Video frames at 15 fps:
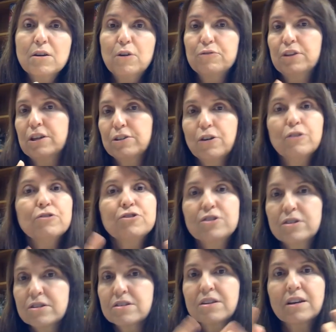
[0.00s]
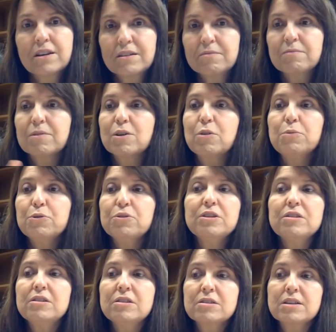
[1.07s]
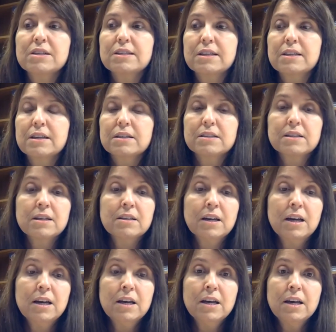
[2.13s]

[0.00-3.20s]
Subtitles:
of technologies, communities, etc., etc.,